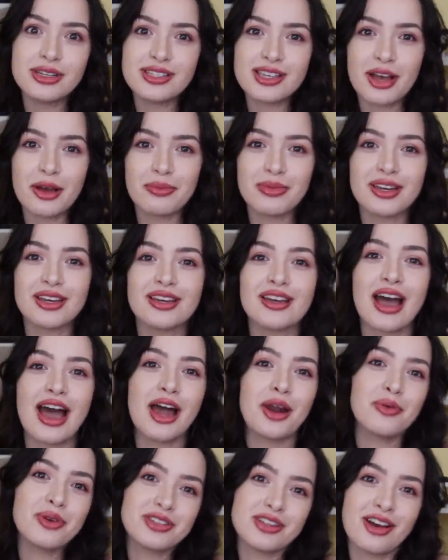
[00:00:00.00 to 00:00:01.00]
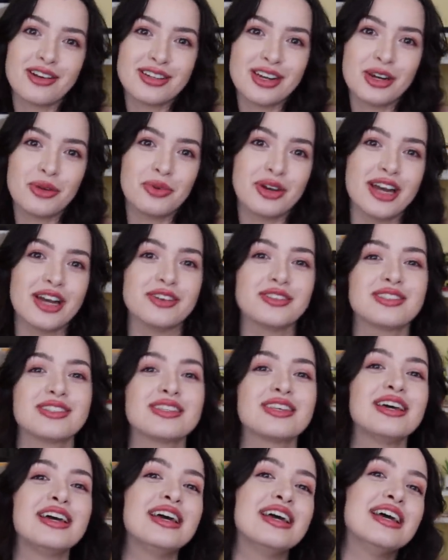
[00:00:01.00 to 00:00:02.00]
please help me. I don't want to talk to anyone else.